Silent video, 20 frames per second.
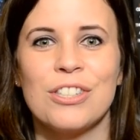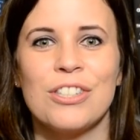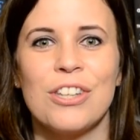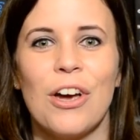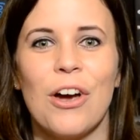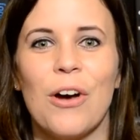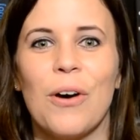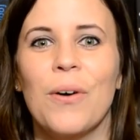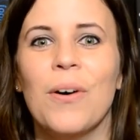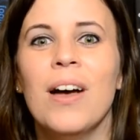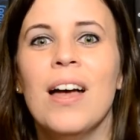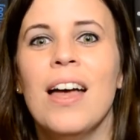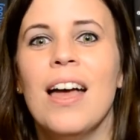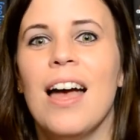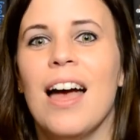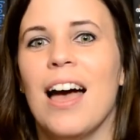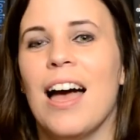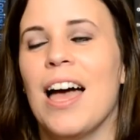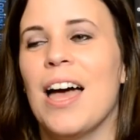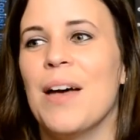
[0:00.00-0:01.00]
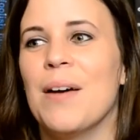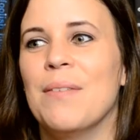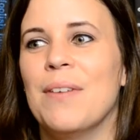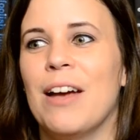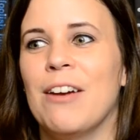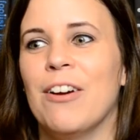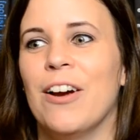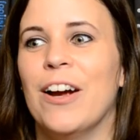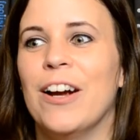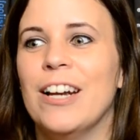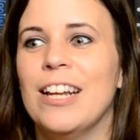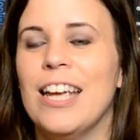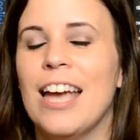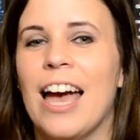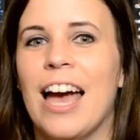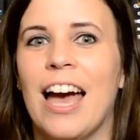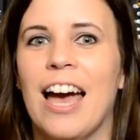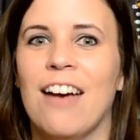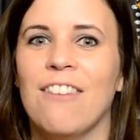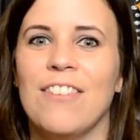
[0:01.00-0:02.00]
So um, I already
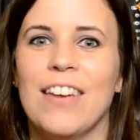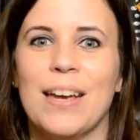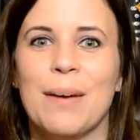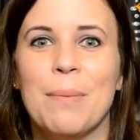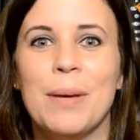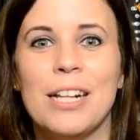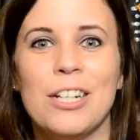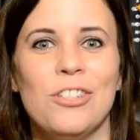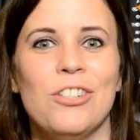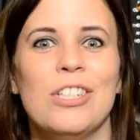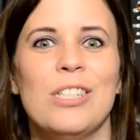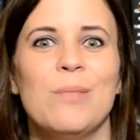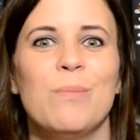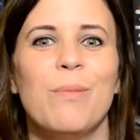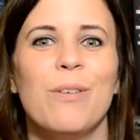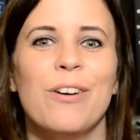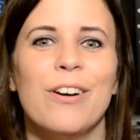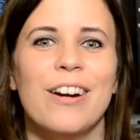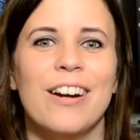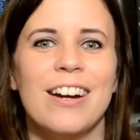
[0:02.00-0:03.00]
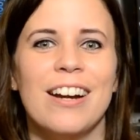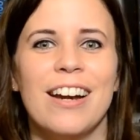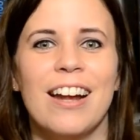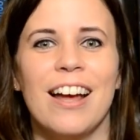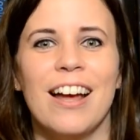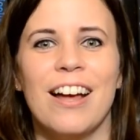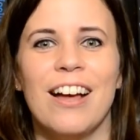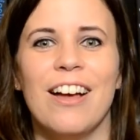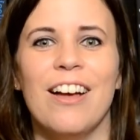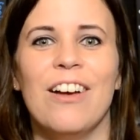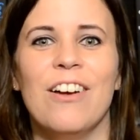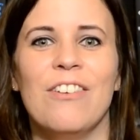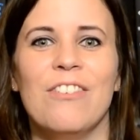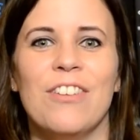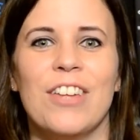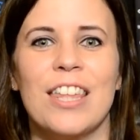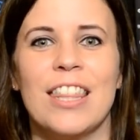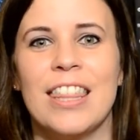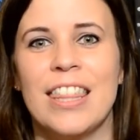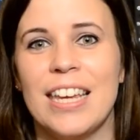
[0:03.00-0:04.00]
have like a Pinterest board of
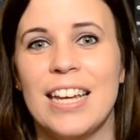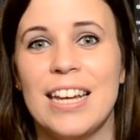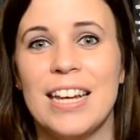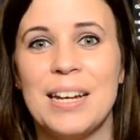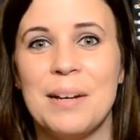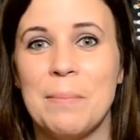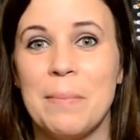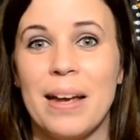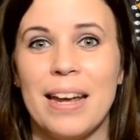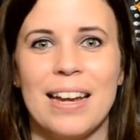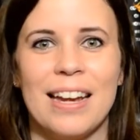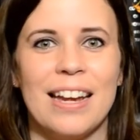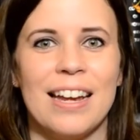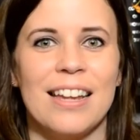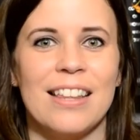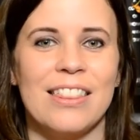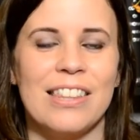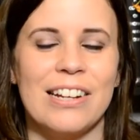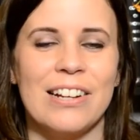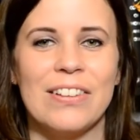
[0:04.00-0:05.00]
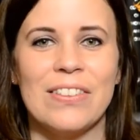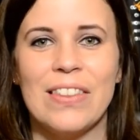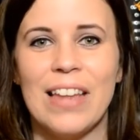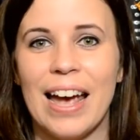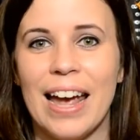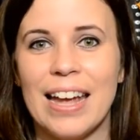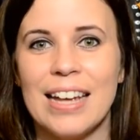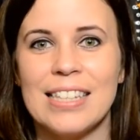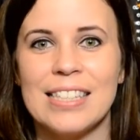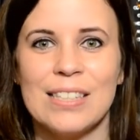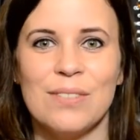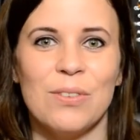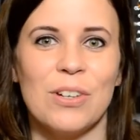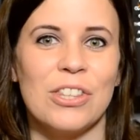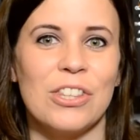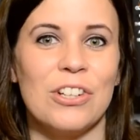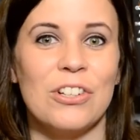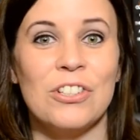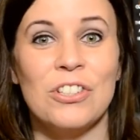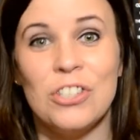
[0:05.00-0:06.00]
them and their likes and
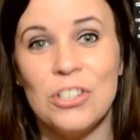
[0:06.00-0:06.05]
what they're